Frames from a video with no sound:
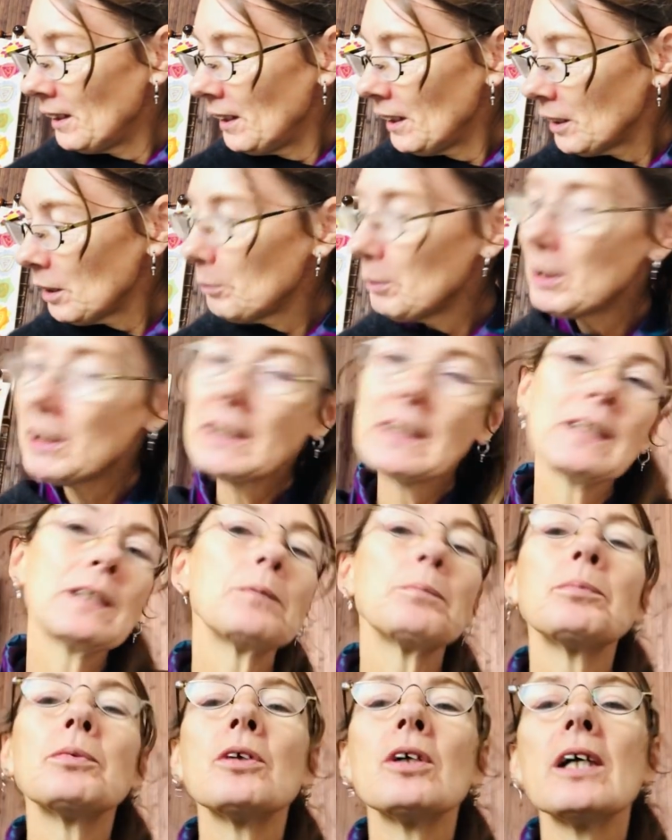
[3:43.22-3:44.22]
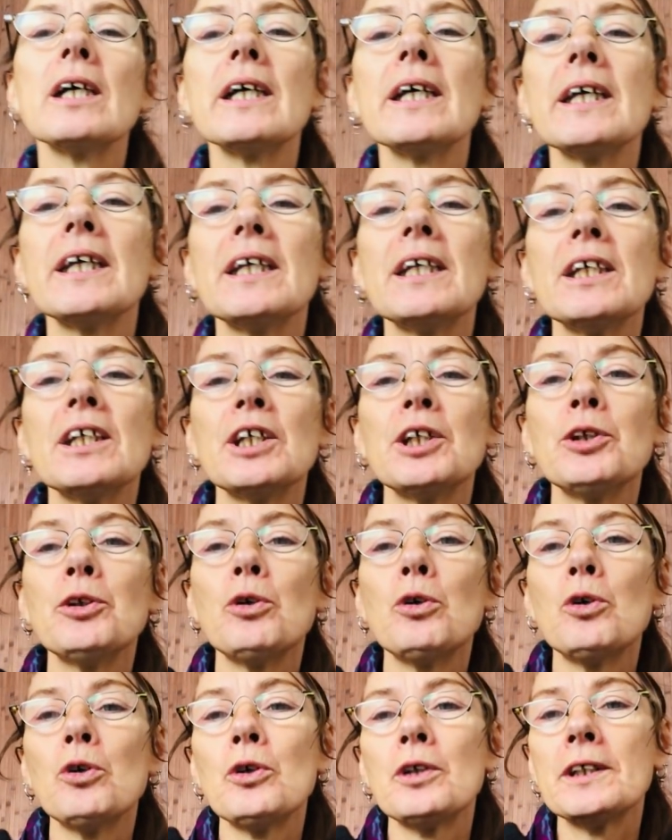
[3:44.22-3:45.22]
And I'm going to spray an
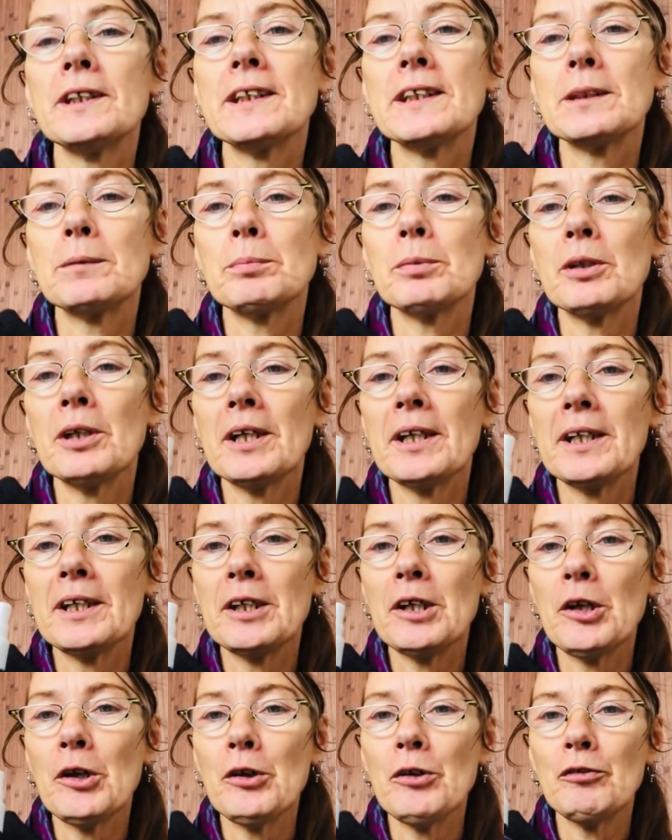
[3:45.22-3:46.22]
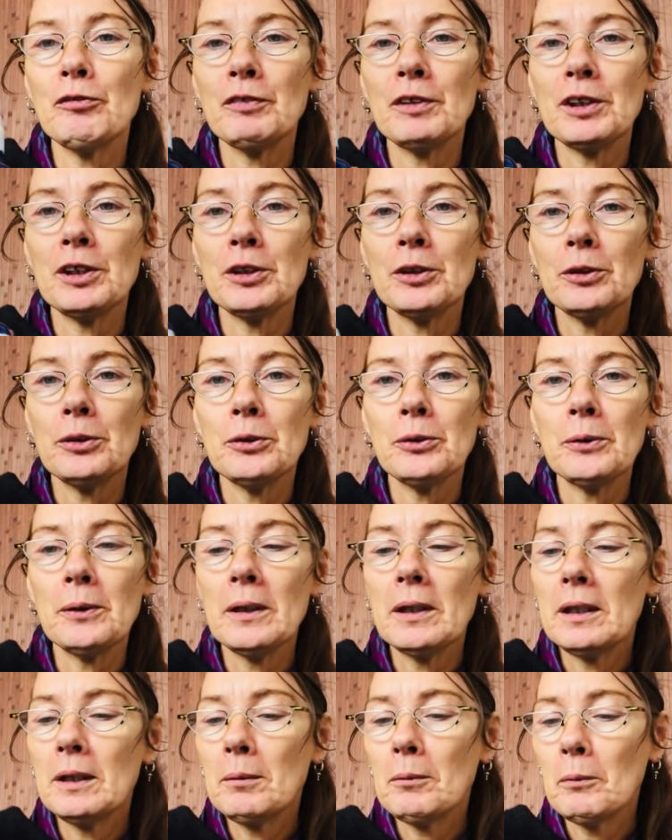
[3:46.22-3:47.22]
aura spray over you,
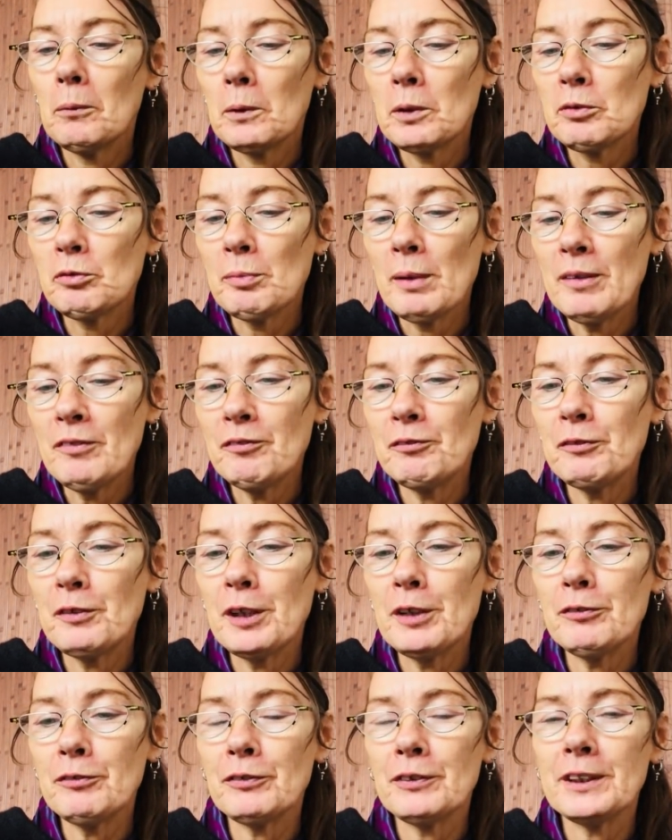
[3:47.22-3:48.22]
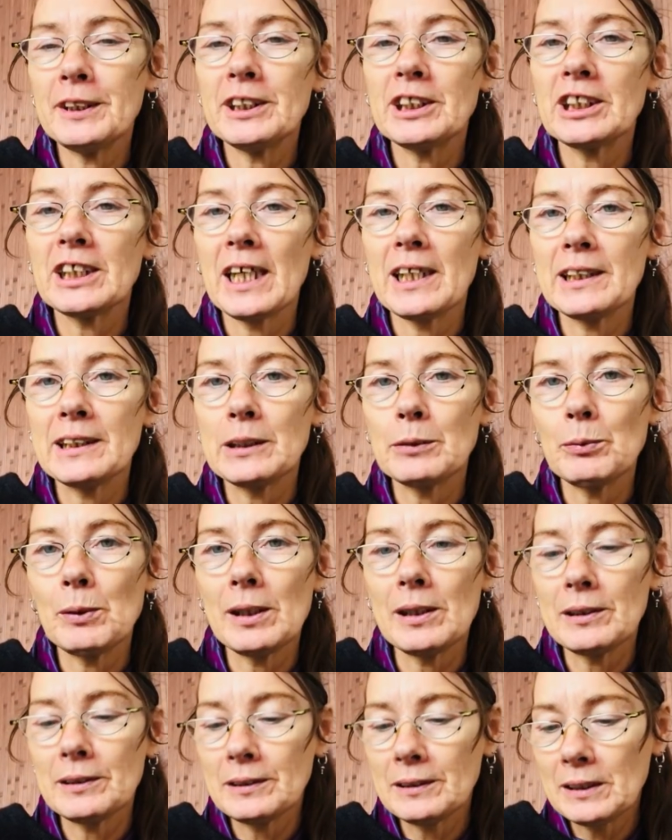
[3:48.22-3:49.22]
one of my favourite Chalice
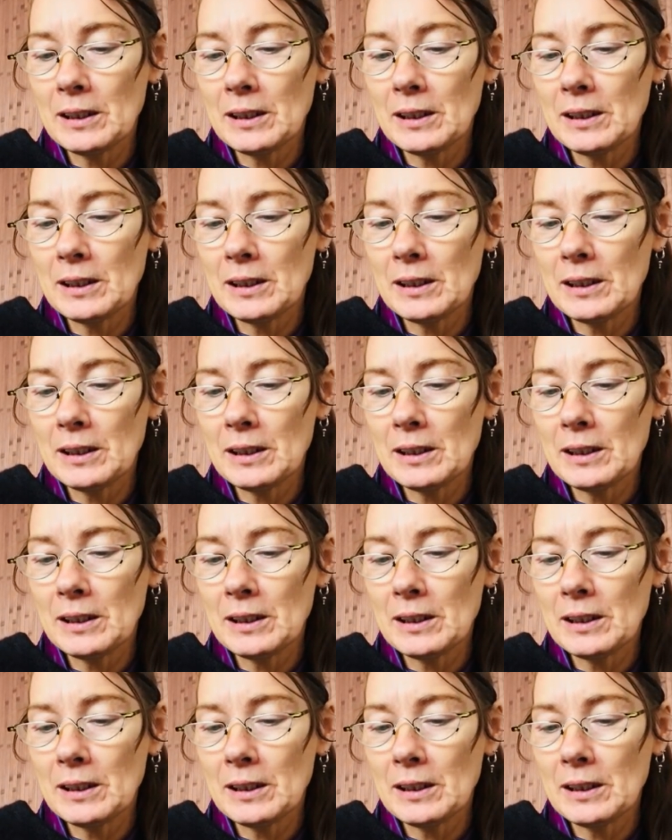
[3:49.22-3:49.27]
Wells